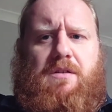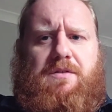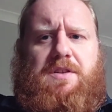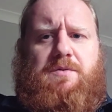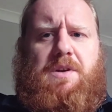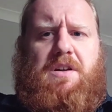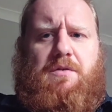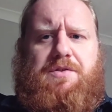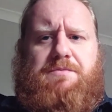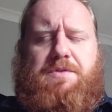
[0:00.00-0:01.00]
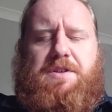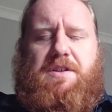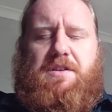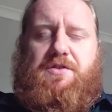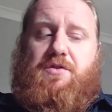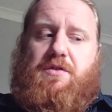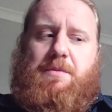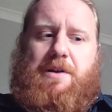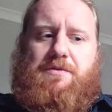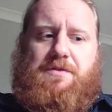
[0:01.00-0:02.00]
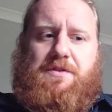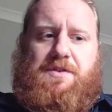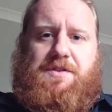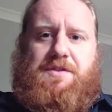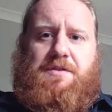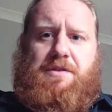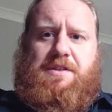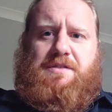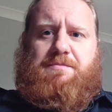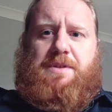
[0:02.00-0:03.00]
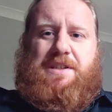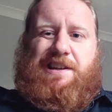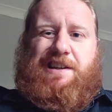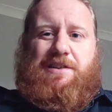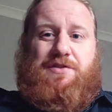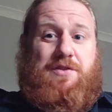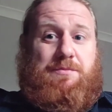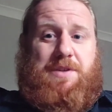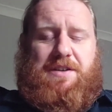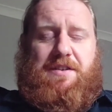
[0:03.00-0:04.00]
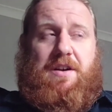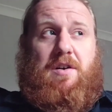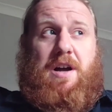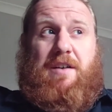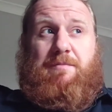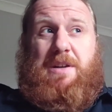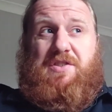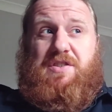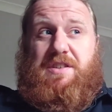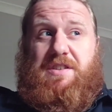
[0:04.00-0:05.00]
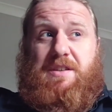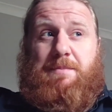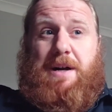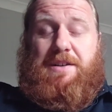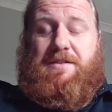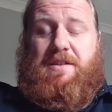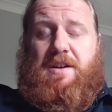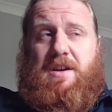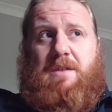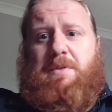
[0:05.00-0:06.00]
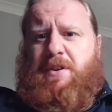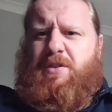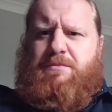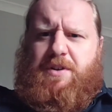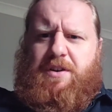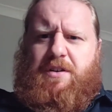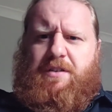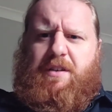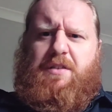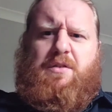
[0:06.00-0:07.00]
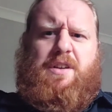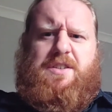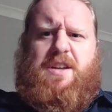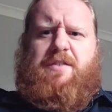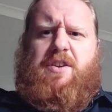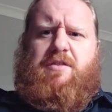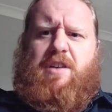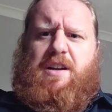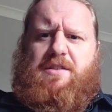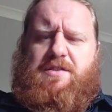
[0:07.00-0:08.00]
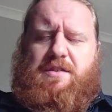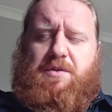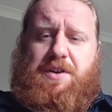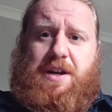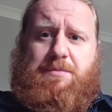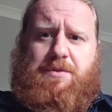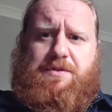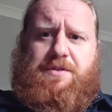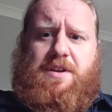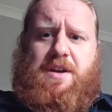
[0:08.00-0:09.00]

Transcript: This week I wasn't particularly sure about doing this particular subject. I know I have mentioned it in the past, but I ummed and ahed and I thought let's give it a crack and see what happens.